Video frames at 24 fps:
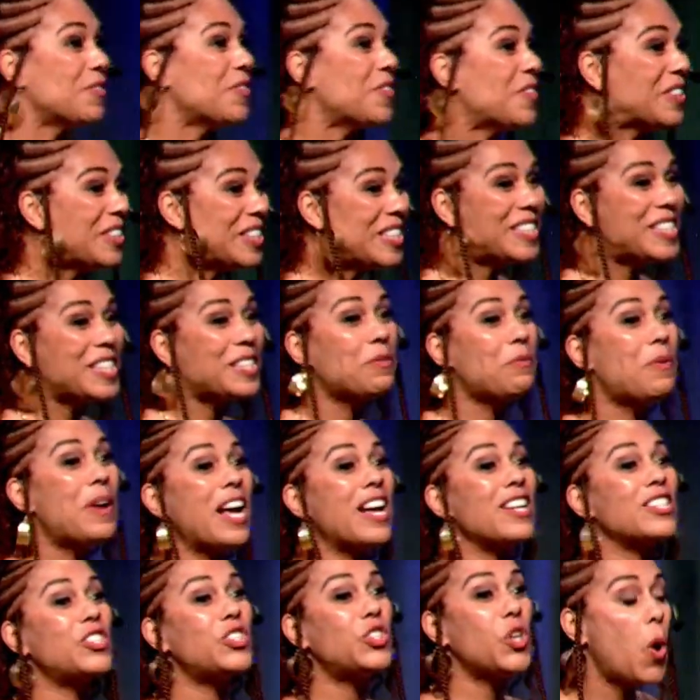She says, "We are
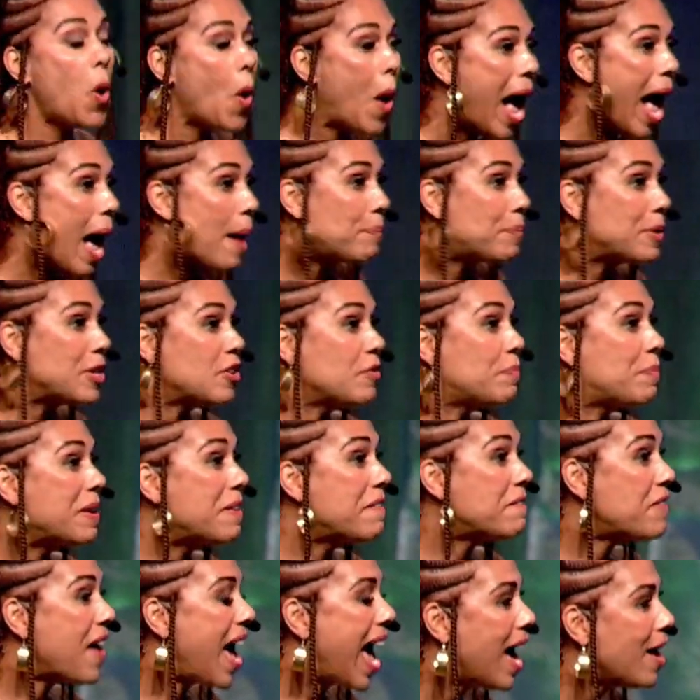so happy you've been
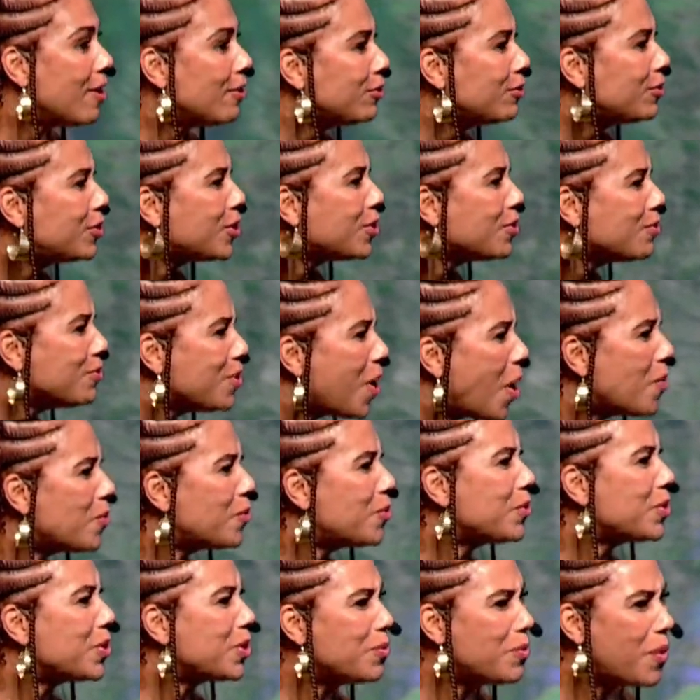found. Do you know who
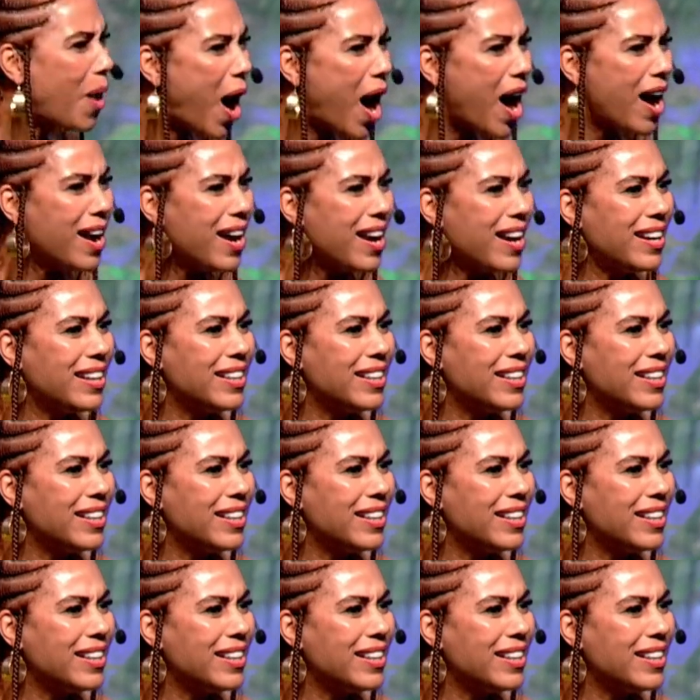you are?"